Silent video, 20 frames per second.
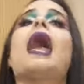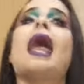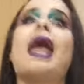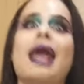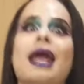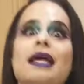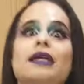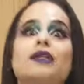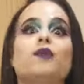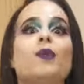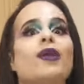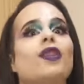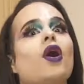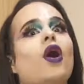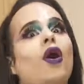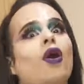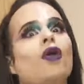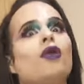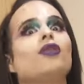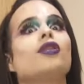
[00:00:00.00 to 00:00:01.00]
and with
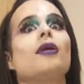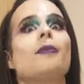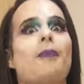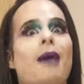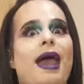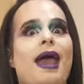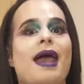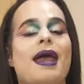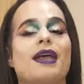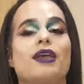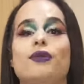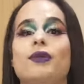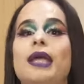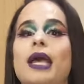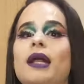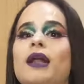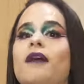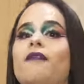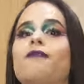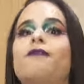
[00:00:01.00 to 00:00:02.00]
all the bang. You
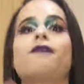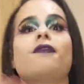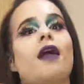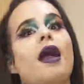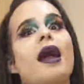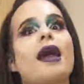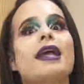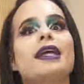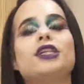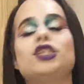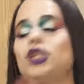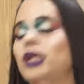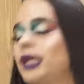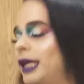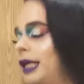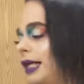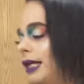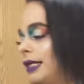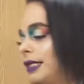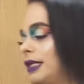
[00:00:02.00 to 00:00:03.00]
get a fried
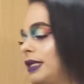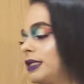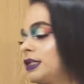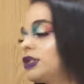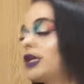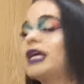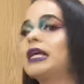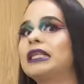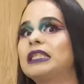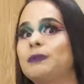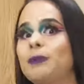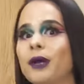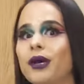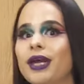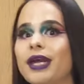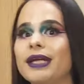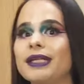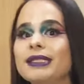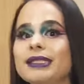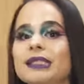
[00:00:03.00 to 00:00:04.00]
chicken
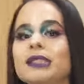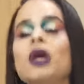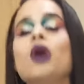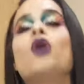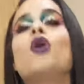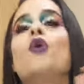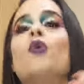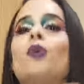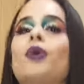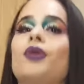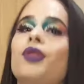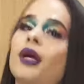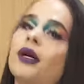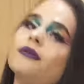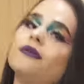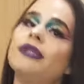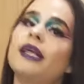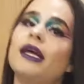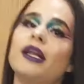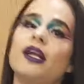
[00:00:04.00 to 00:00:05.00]
experience
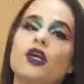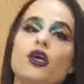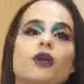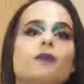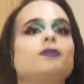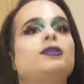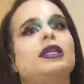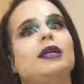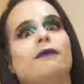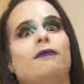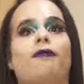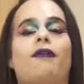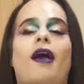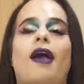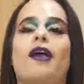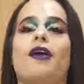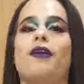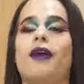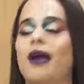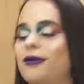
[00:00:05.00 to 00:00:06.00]
without getting your deep
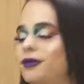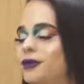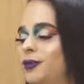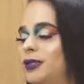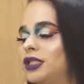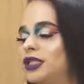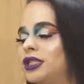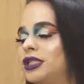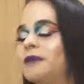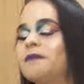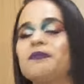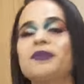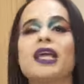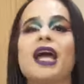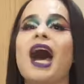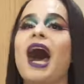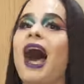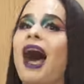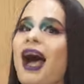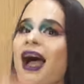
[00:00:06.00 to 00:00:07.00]
fryer out, which
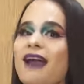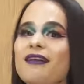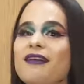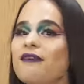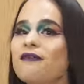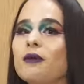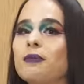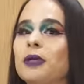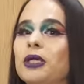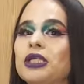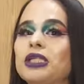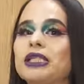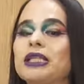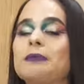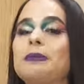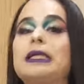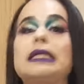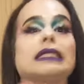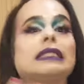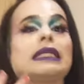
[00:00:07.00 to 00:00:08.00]
I've never
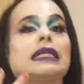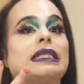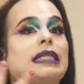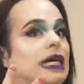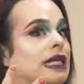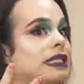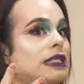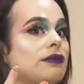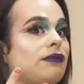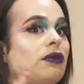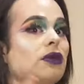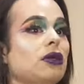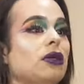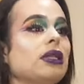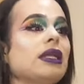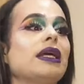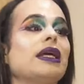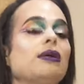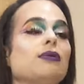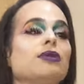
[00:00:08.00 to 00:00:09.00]
personally been successful.
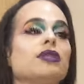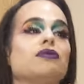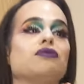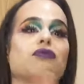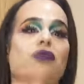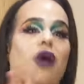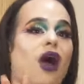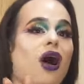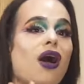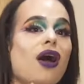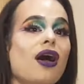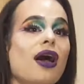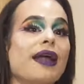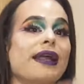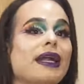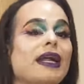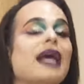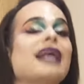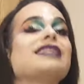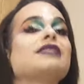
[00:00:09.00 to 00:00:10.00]
Like, it was raw
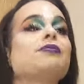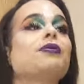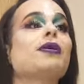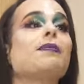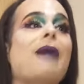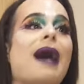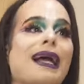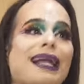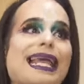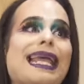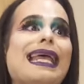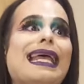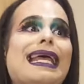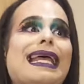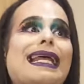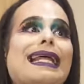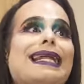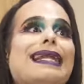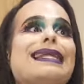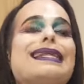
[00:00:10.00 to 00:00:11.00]
and then I had to put it back
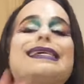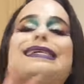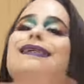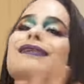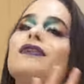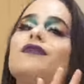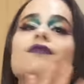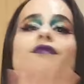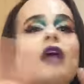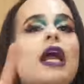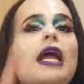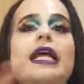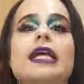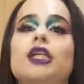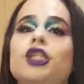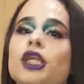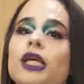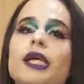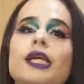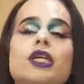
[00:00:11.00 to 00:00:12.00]
in. Like,
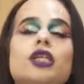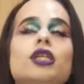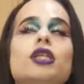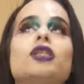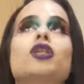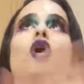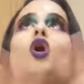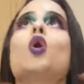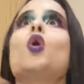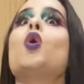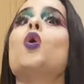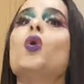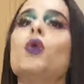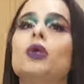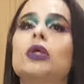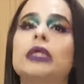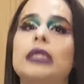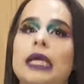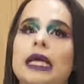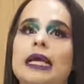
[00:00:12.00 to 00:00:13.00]
frying chicken is just a
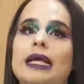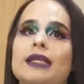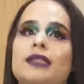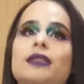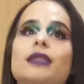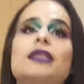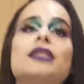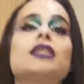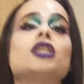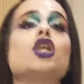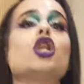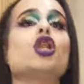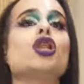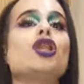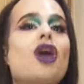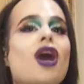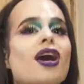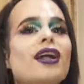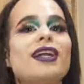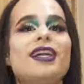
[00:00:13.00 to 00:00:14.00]
whole thing, so this is a
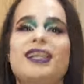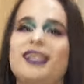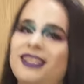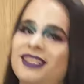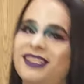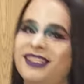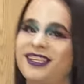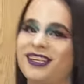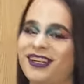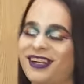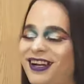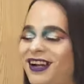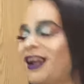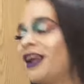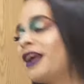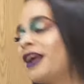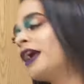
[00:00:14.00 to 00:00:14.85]
lot easier.